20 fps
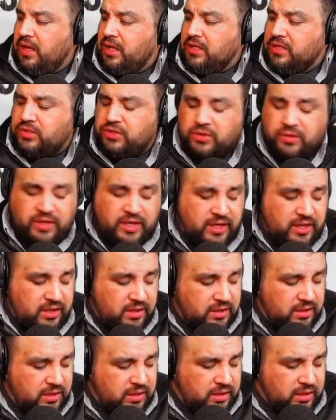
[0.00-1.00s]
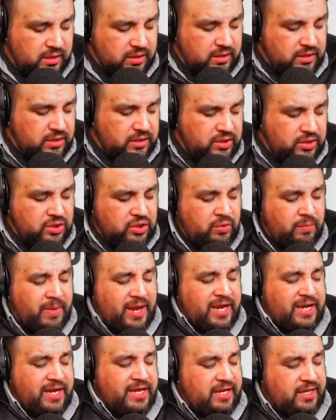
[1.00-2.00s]
So then you
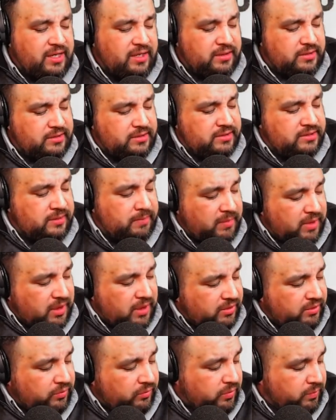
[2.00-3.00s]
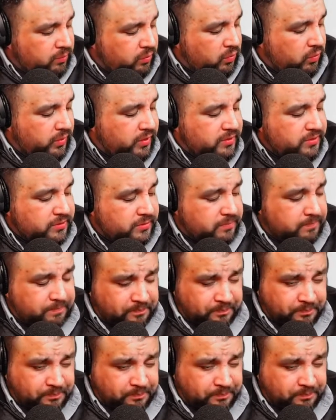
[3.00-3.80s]
might get some other reports